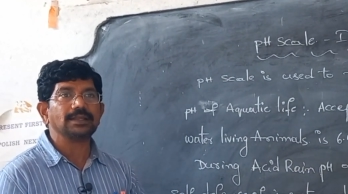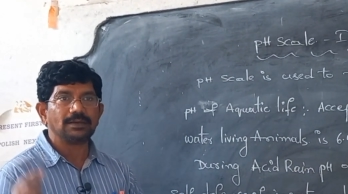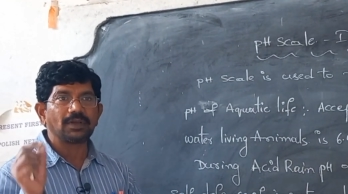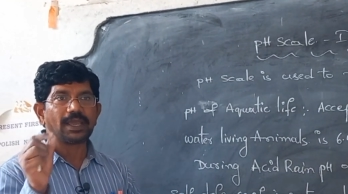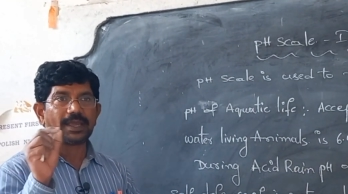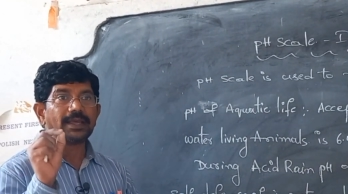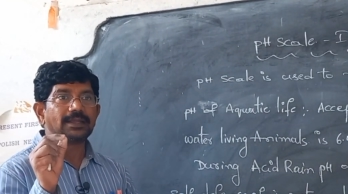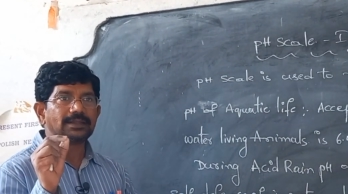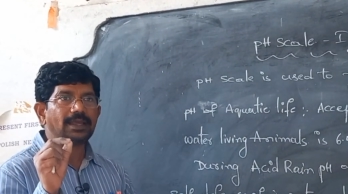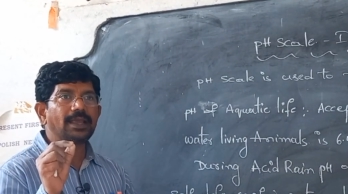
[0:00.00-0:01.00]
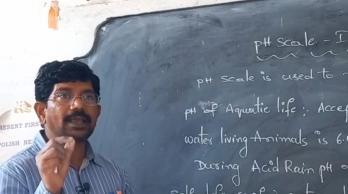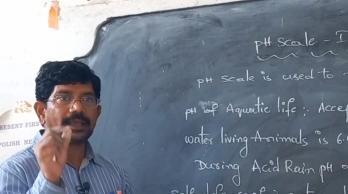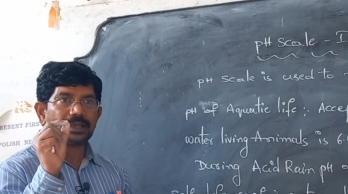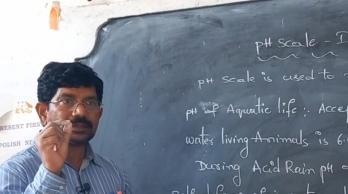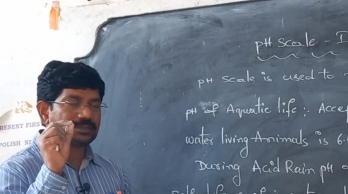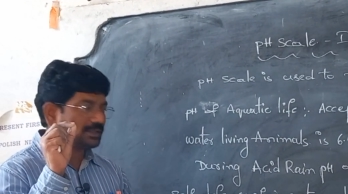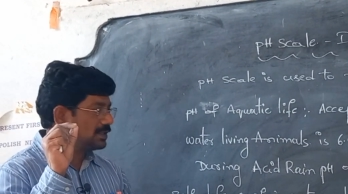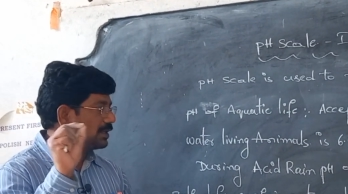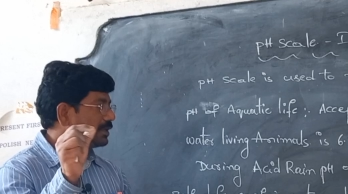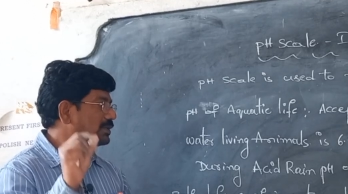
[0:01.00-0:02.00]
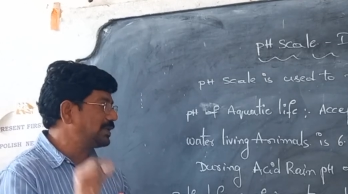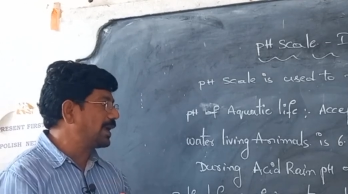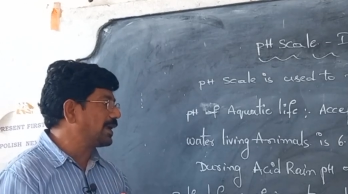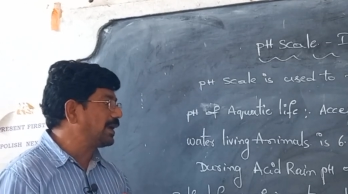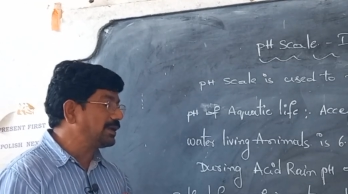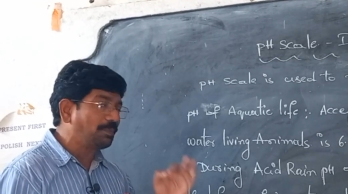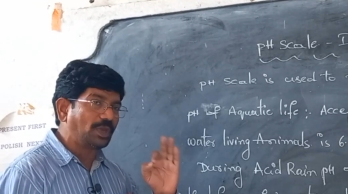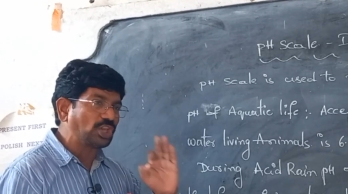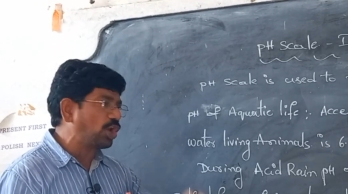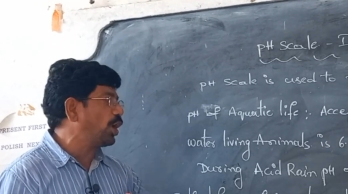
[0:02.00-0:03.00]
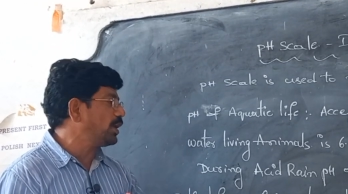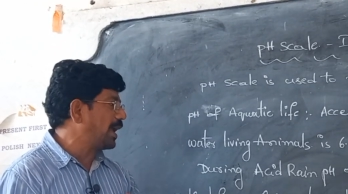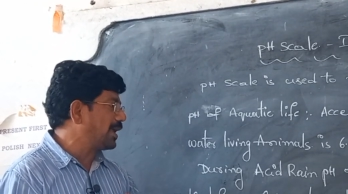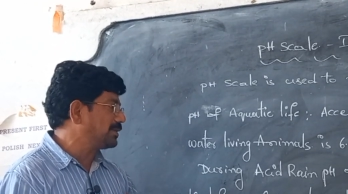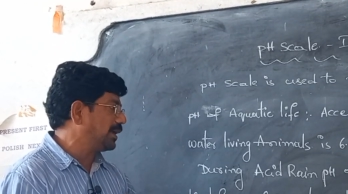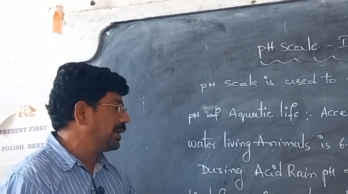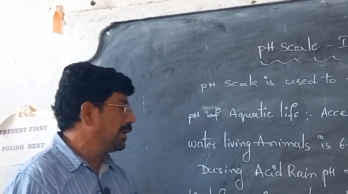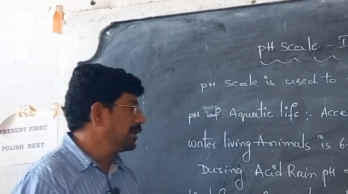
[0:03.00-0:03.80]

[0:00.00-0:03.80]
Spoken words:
okay, they secrete methanoic acid,